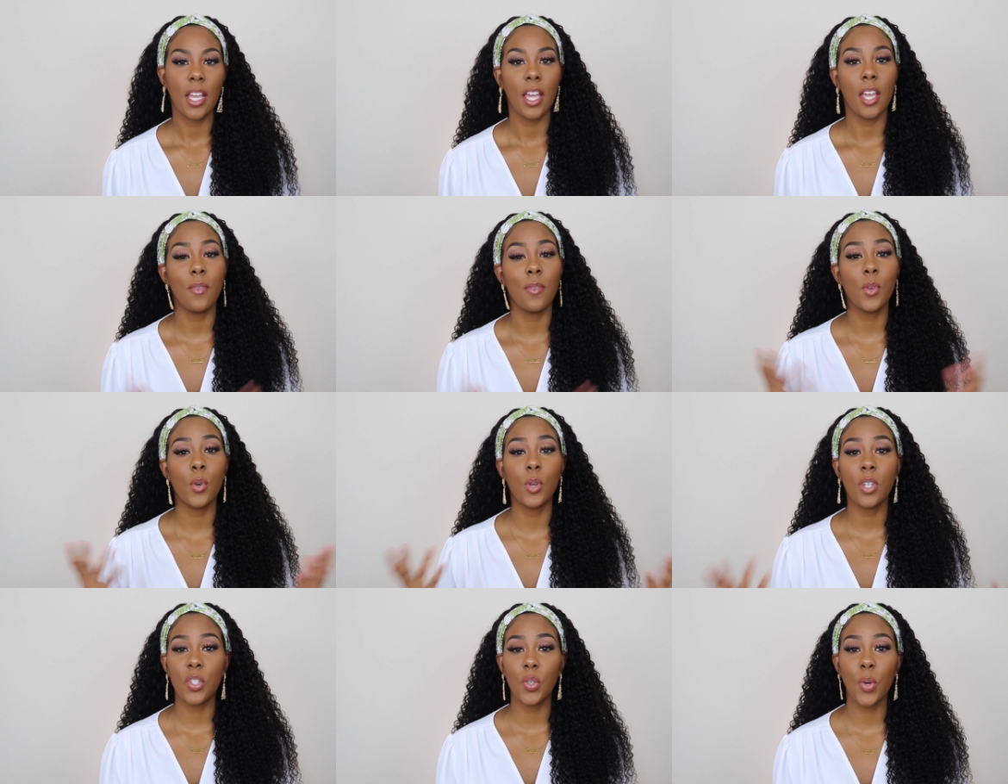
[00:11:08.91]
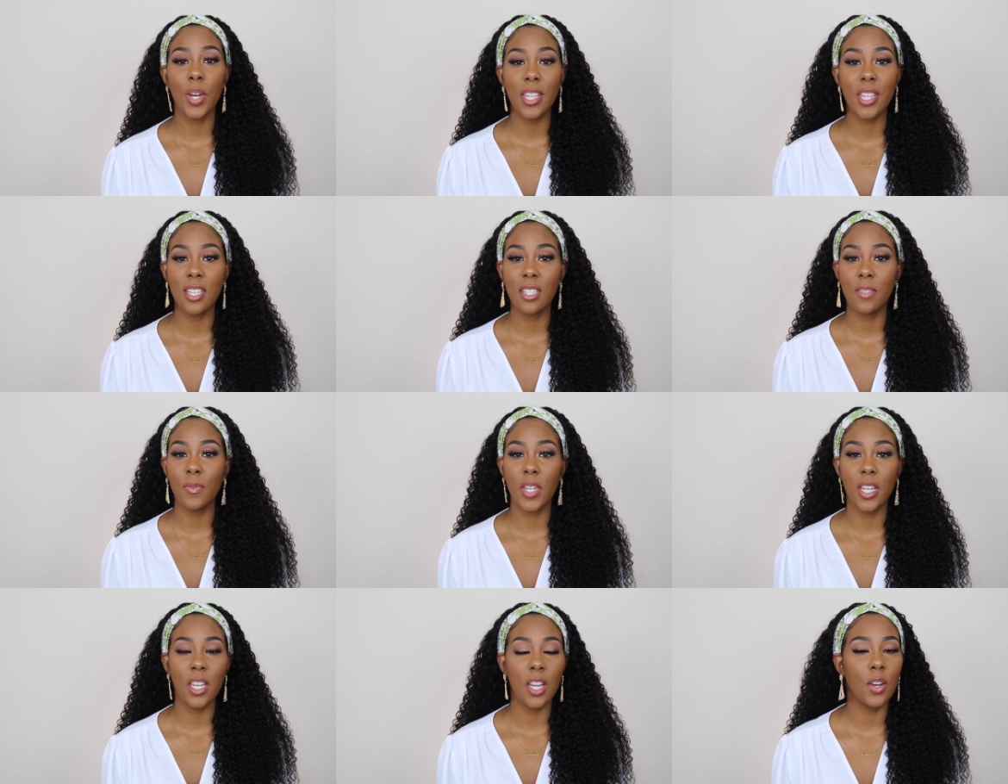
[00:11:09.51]
If you enjoyed this
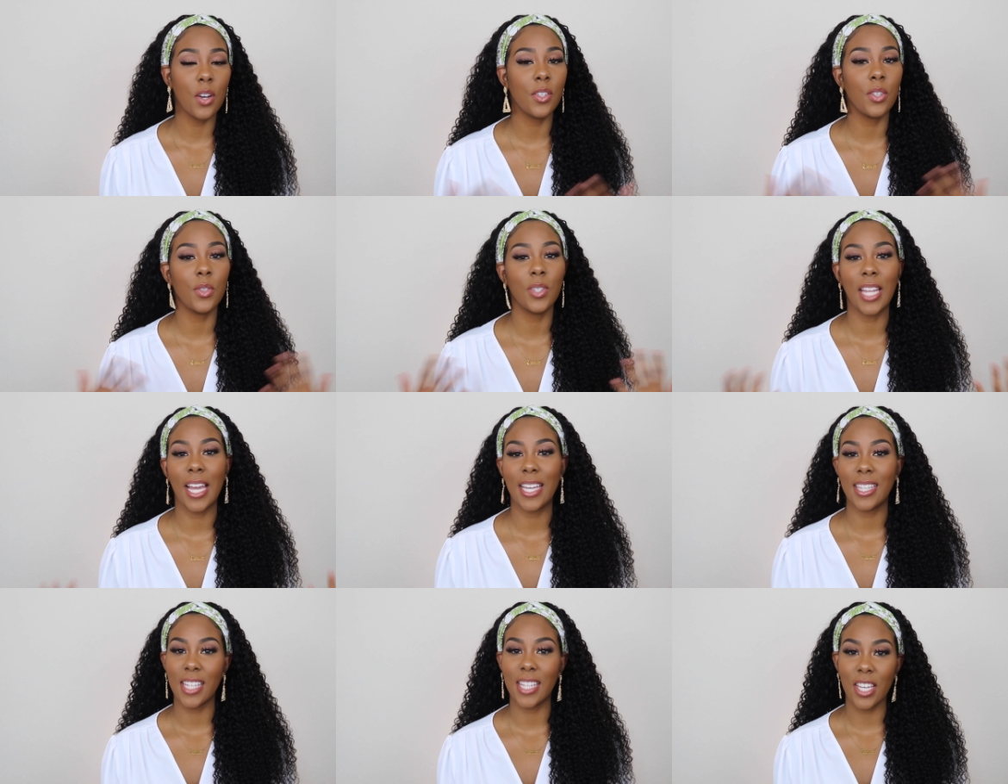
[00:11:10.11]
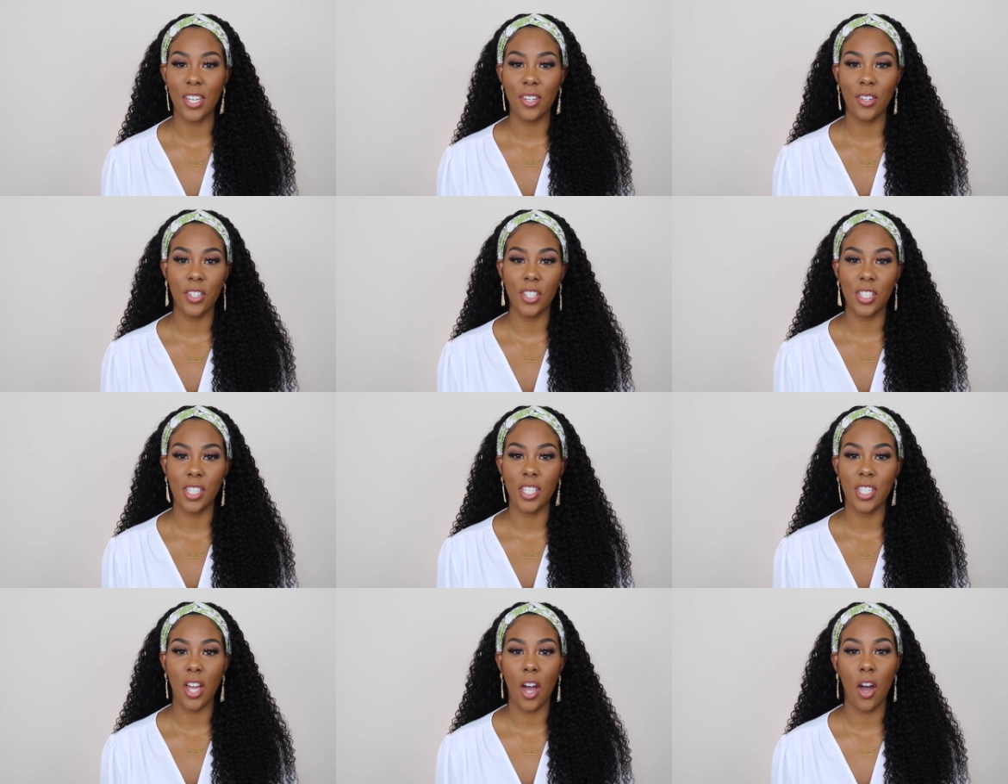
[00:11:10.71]
video, you like the energy,
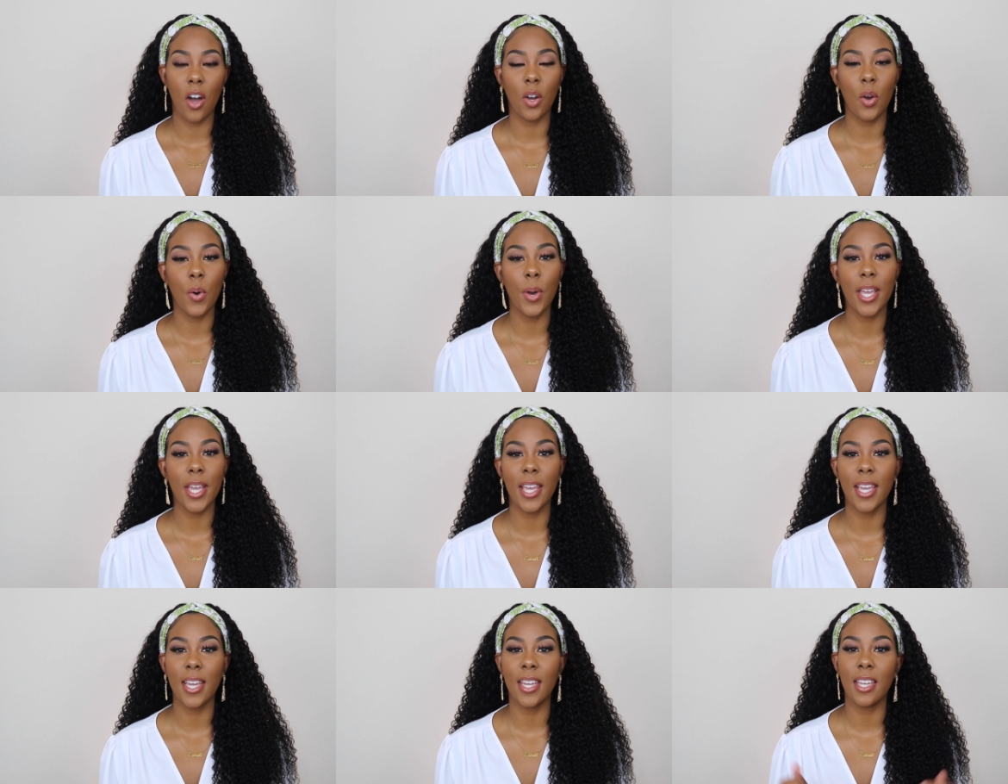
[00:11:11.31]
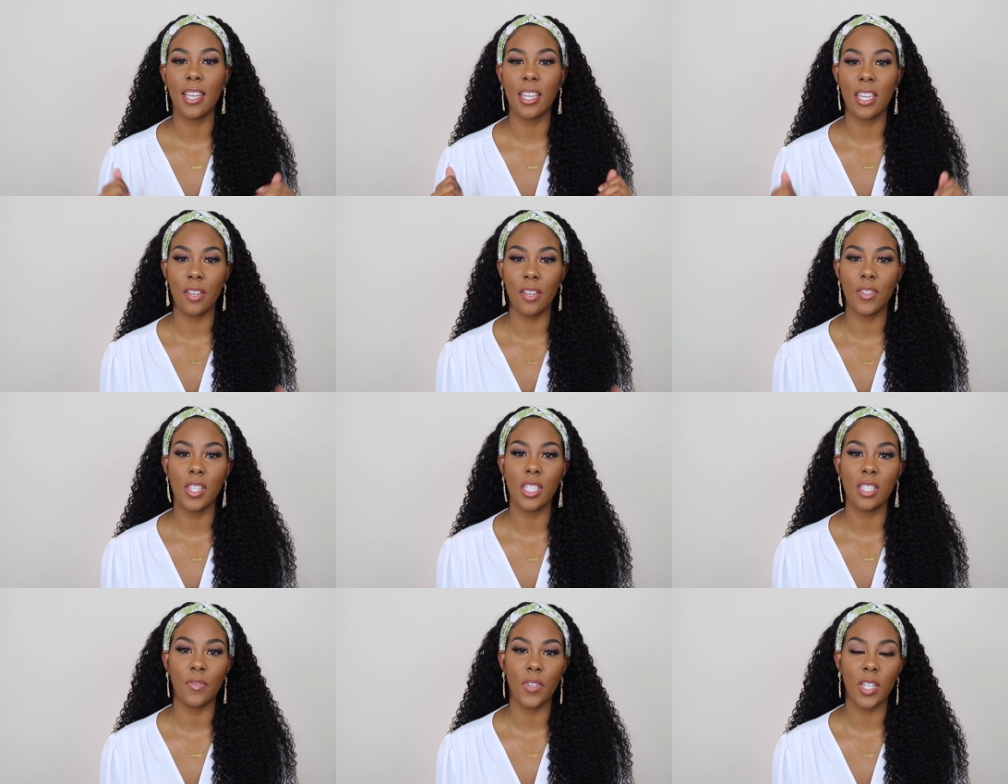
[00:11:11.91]
y'all, go ahead and give
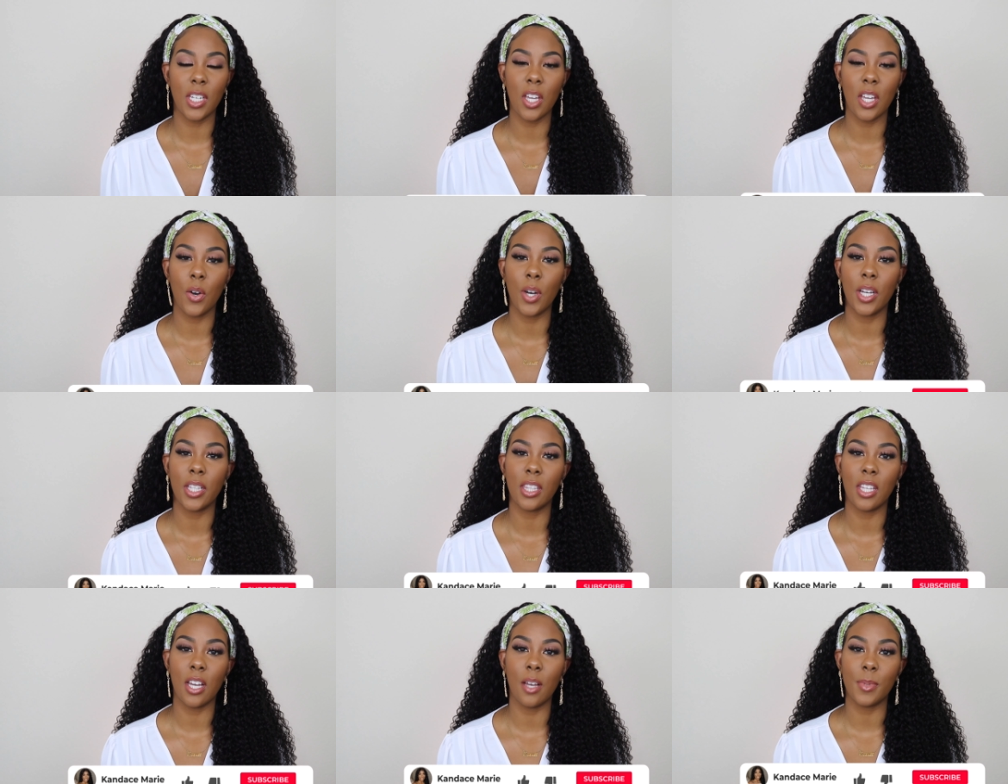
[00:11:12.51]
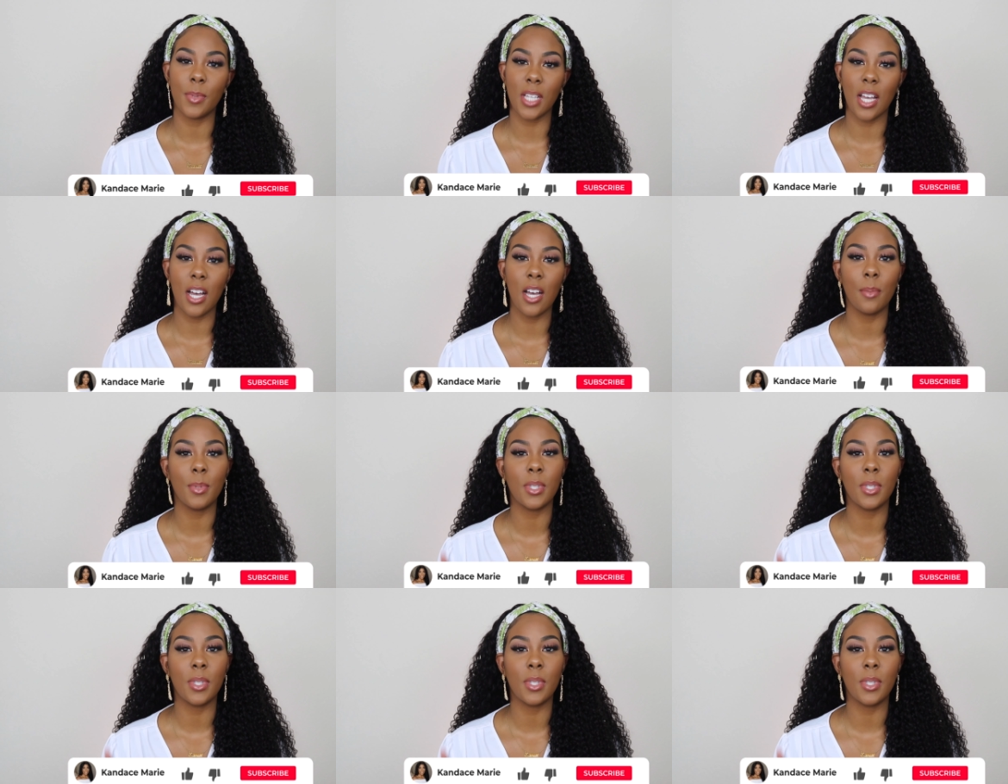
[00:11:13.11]
this video a thumbs up.